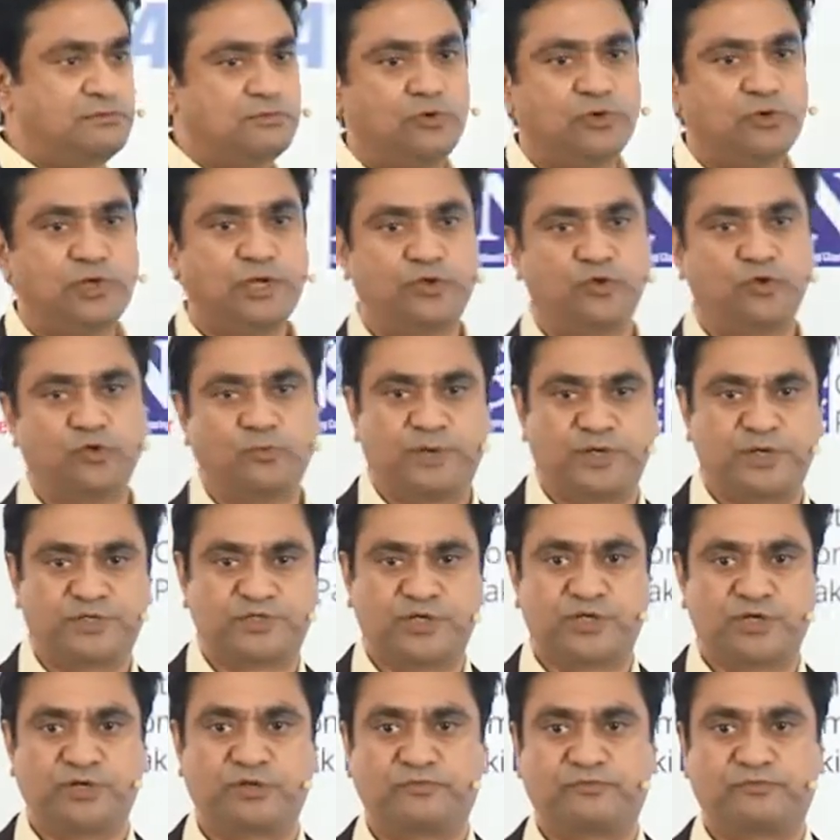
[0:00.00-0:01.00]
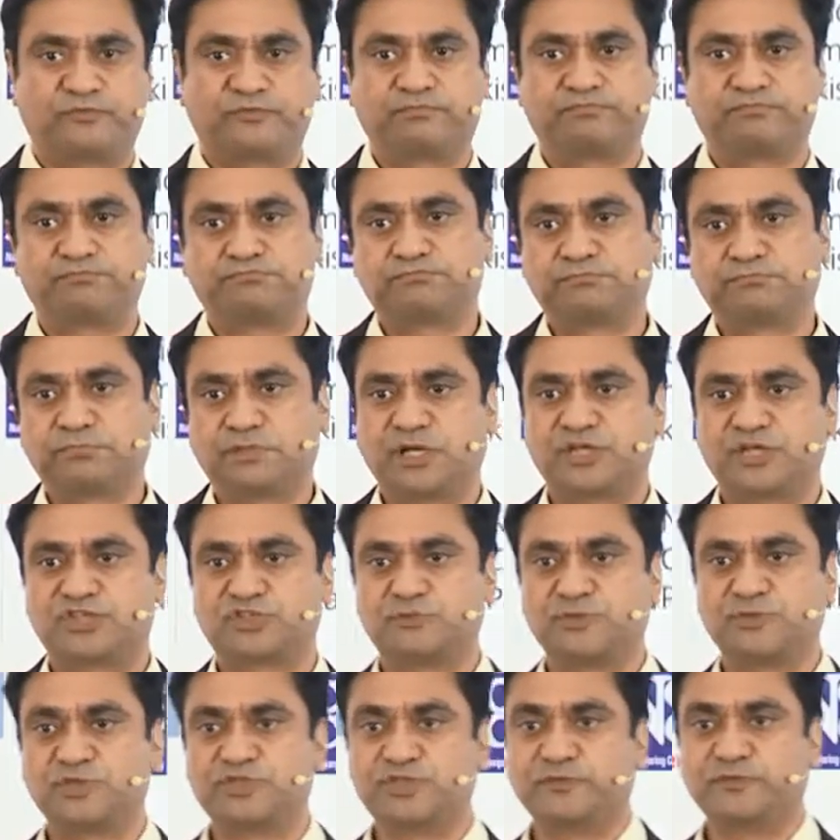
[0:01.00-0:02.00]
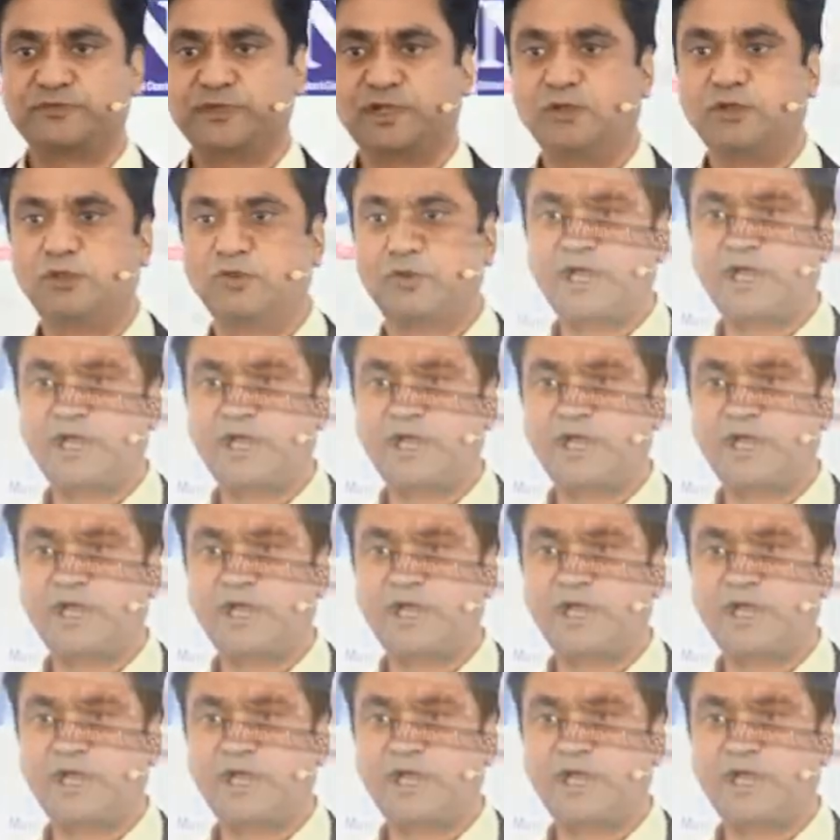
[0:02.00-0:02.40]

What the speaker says: only 2% of customers even look